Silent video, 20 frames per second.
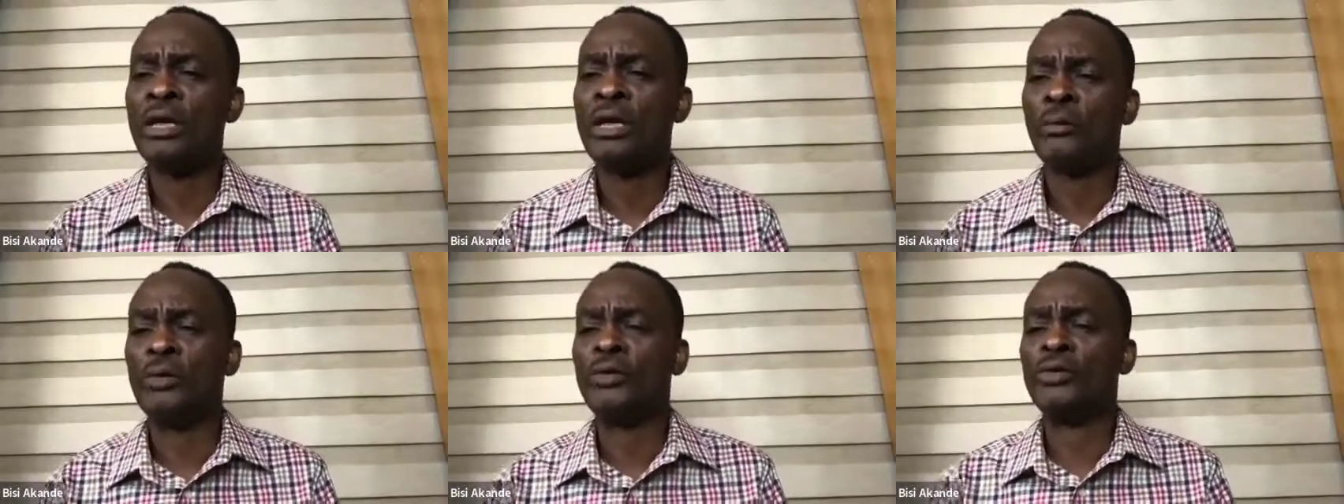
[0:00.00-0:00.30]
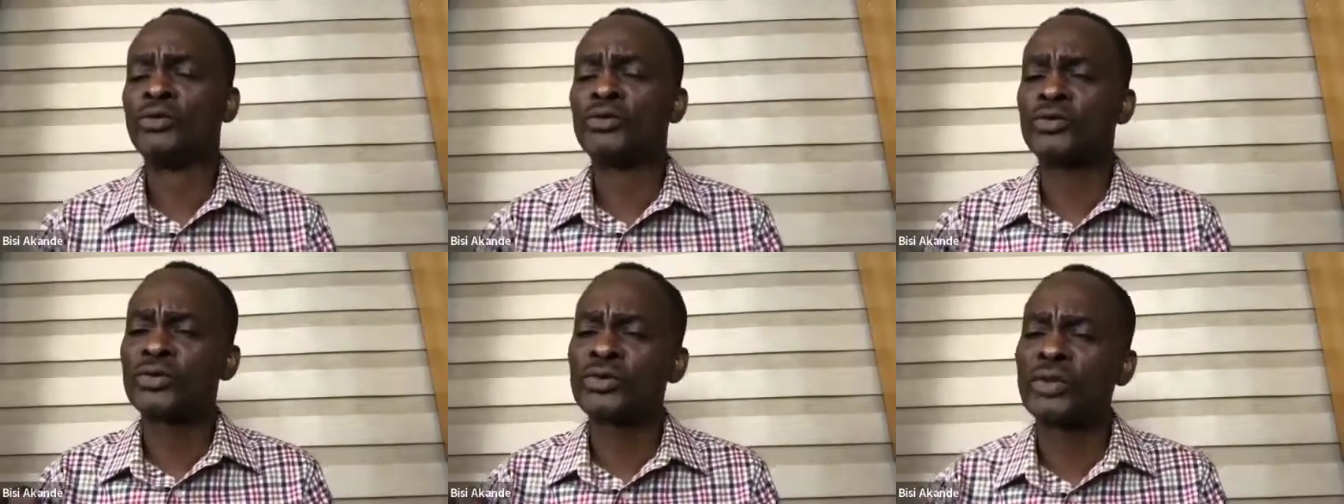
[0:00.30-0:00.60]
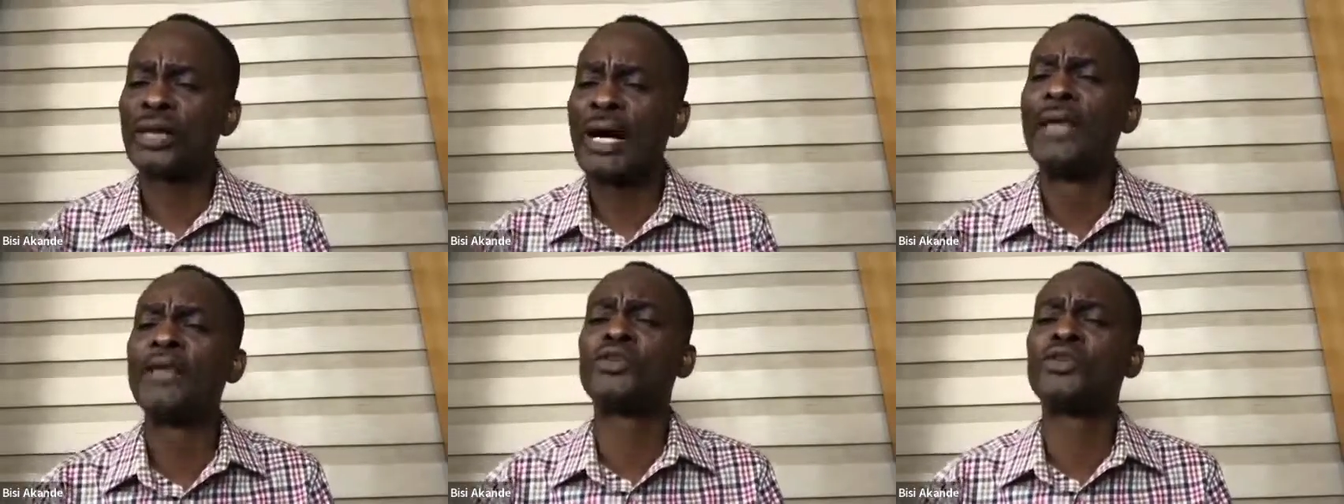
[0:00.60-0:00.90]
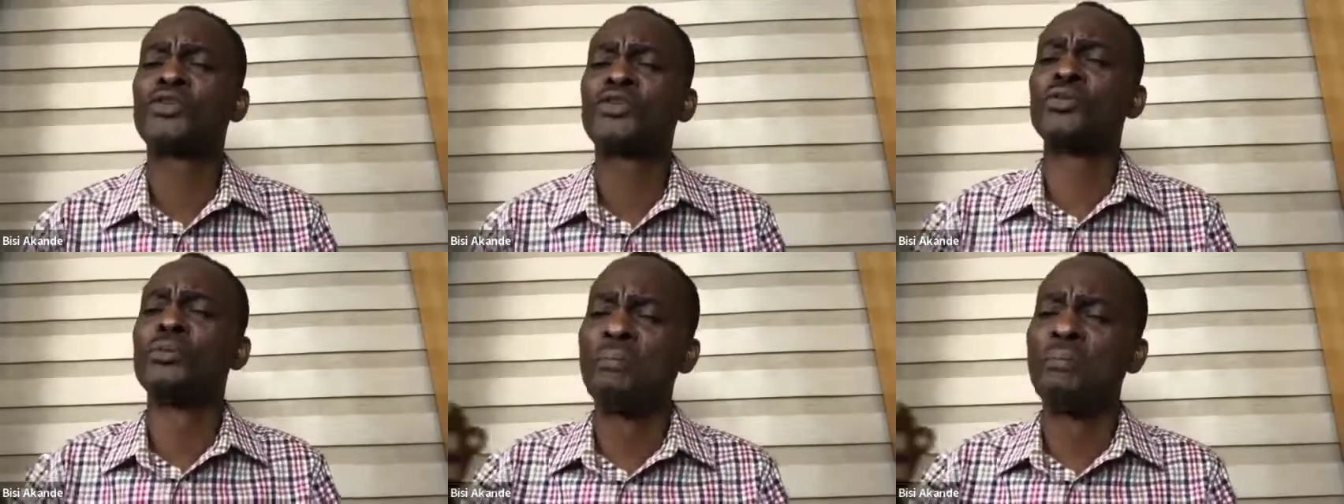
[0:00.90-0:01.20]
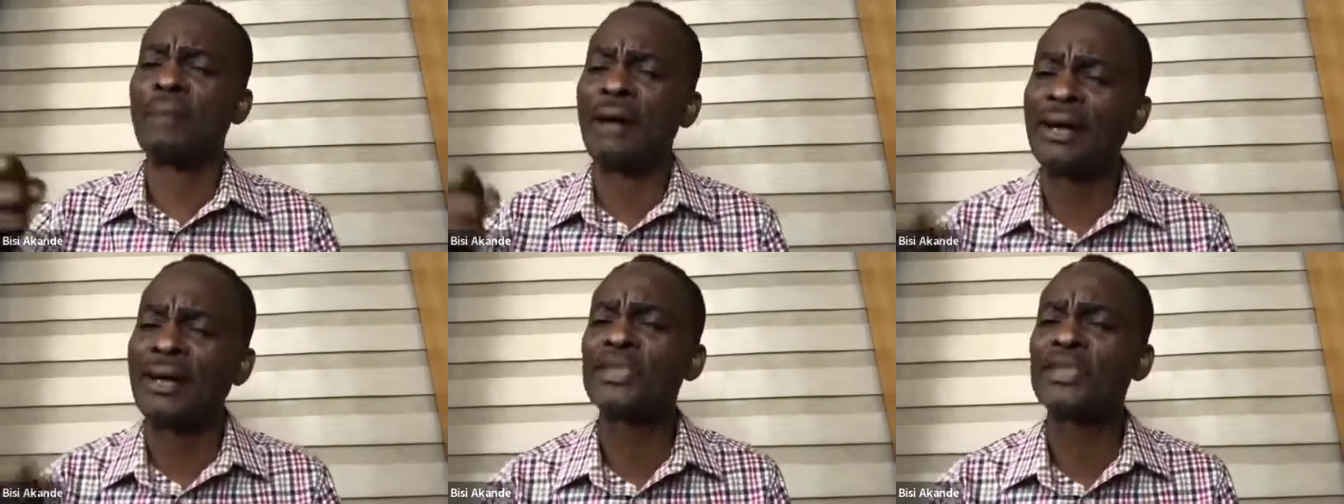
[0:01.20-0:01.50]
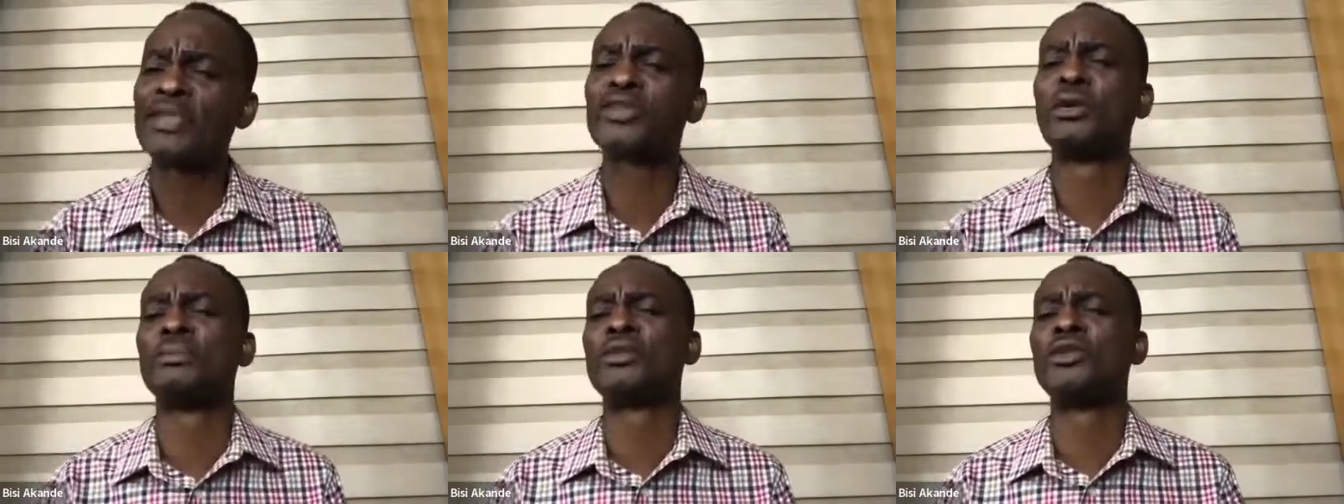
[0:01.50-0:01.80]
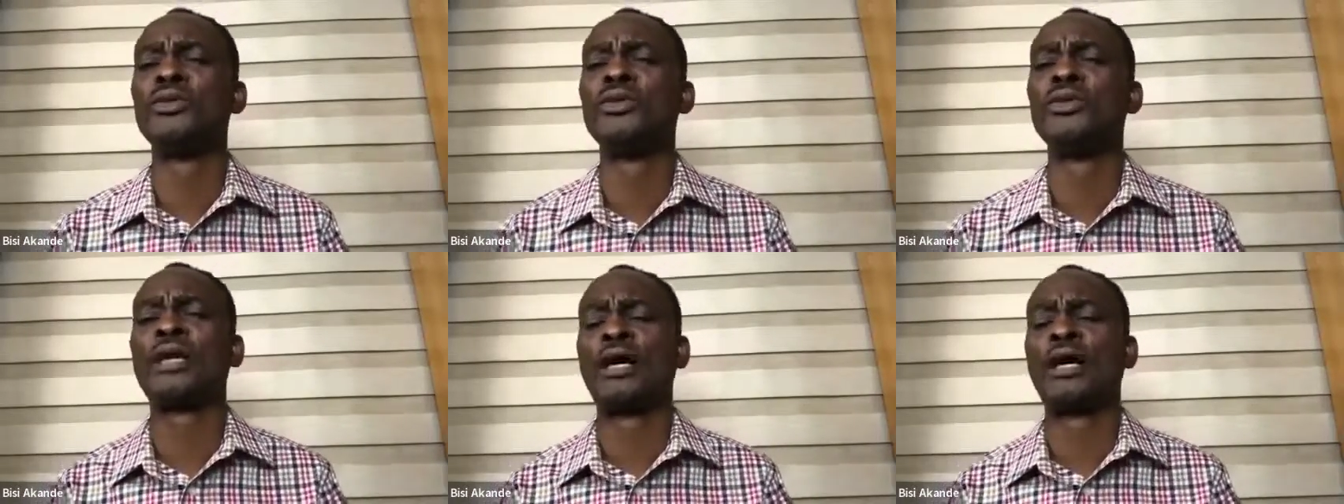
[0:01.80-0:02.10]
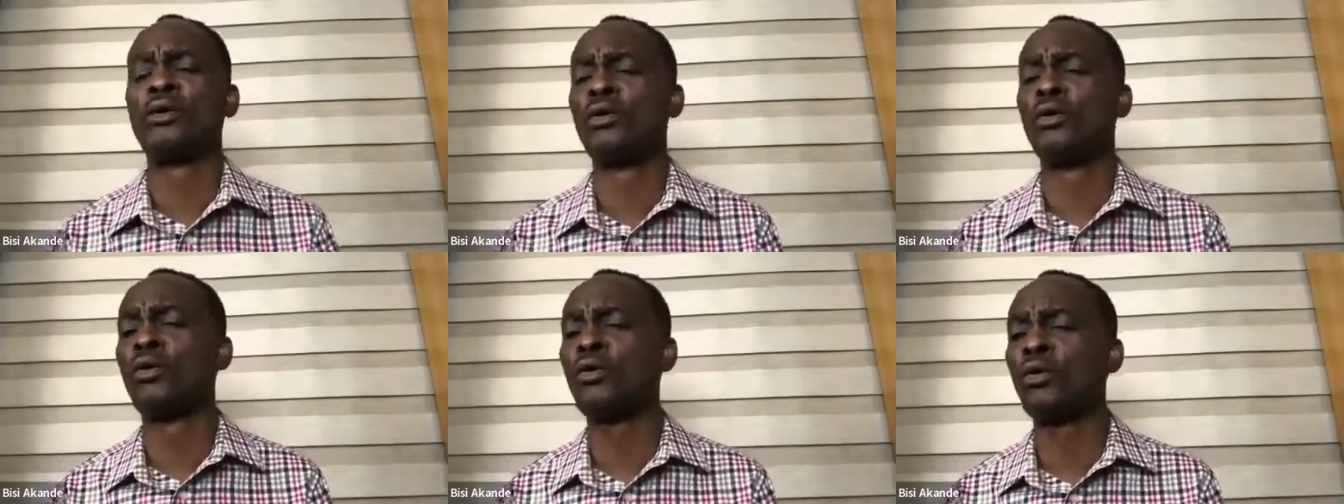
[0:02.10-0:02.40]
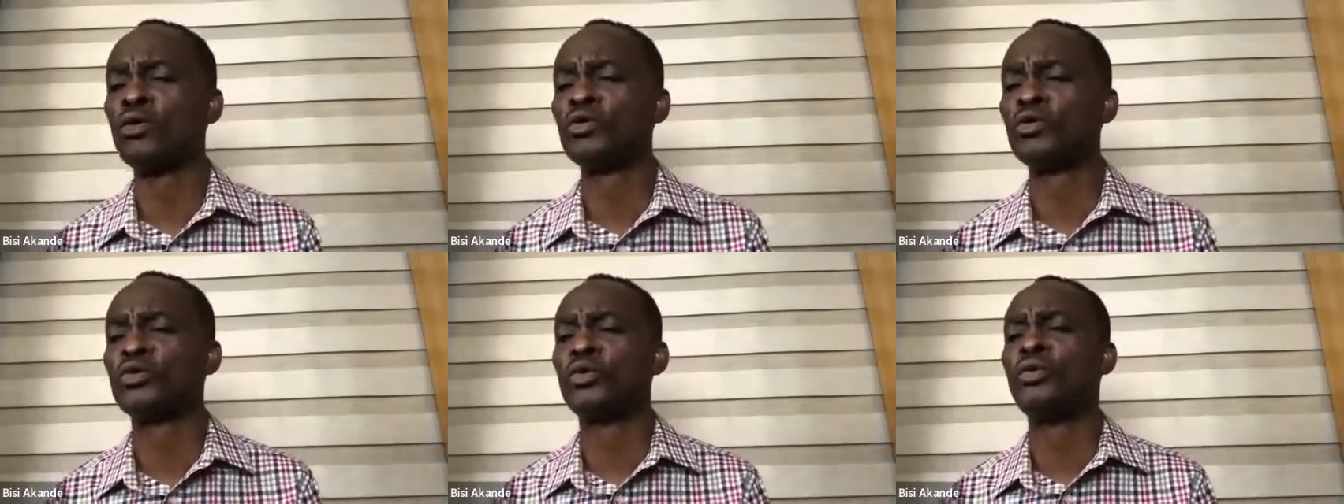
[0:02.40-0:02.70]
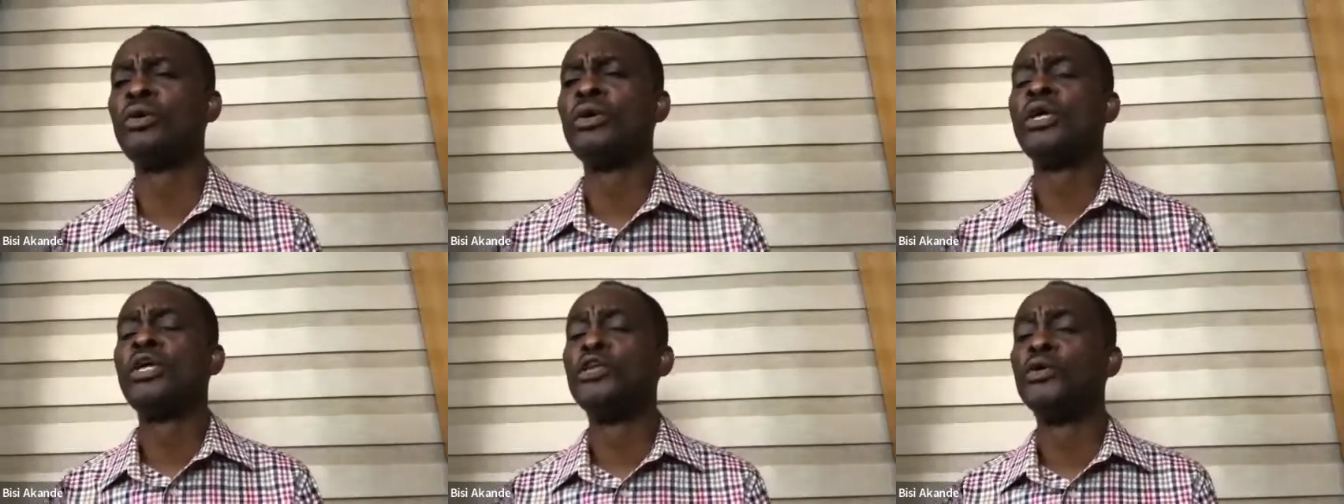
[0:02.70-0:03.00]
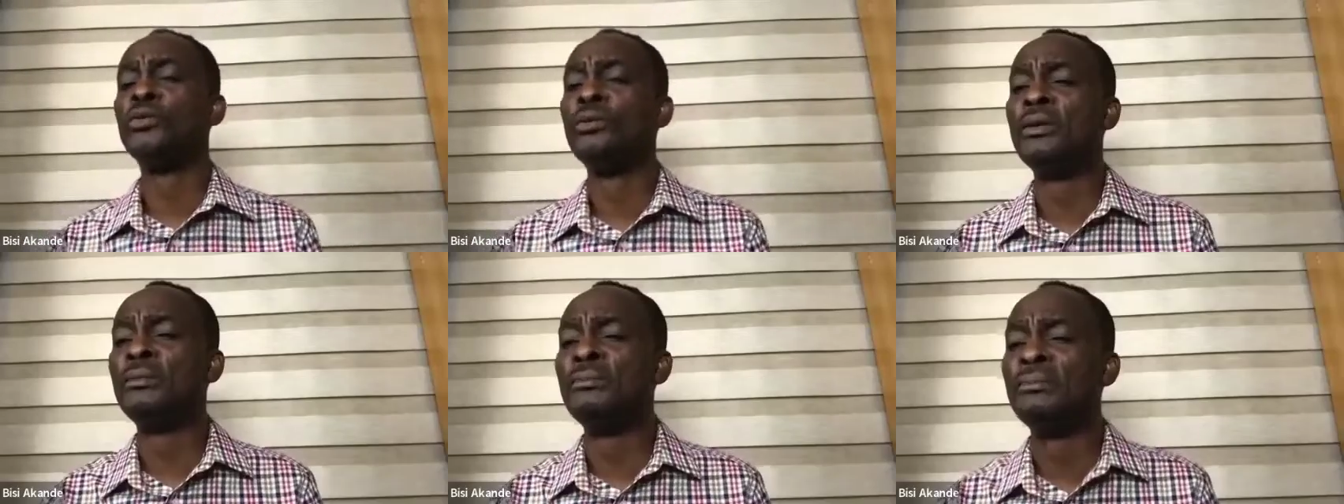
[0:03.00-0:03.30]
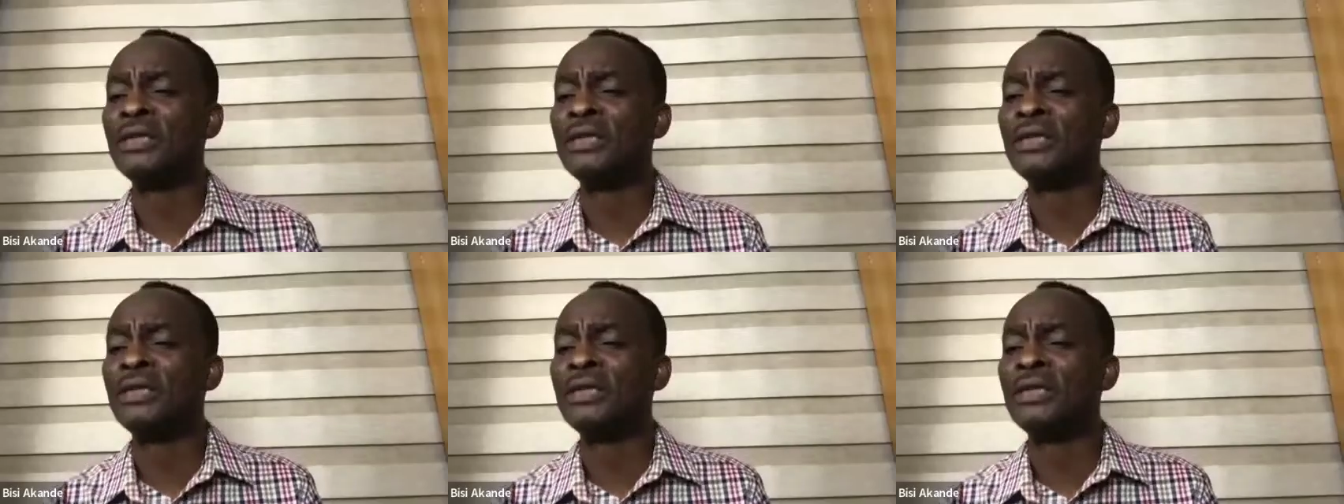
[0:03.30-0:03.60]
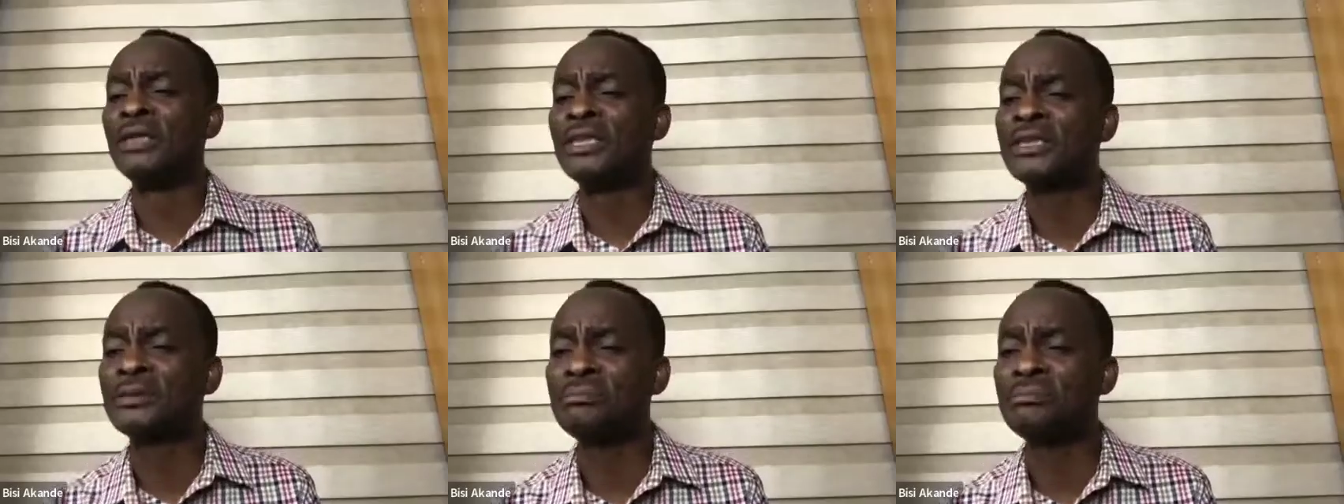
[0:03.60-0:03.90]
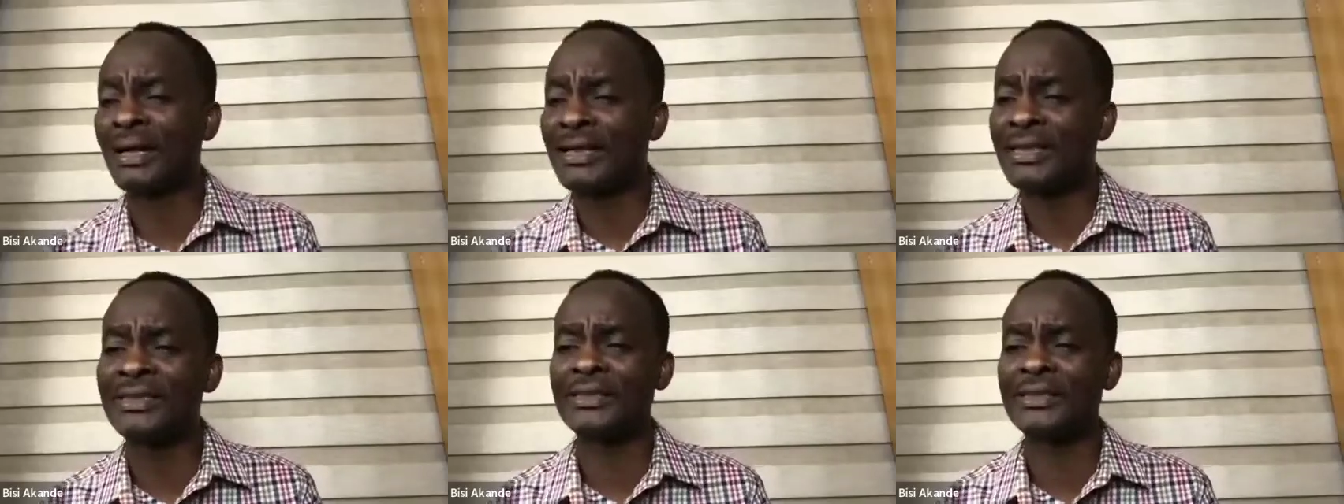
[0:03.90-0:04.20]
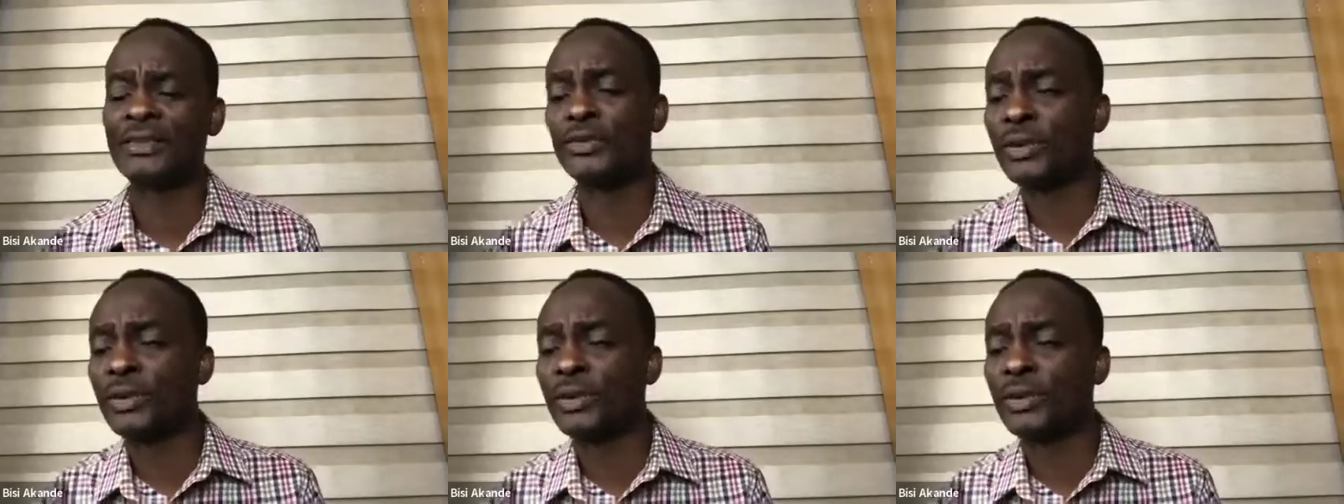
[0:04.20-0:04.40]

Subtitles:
When you try to manage something you cannot control, you will mismanage it.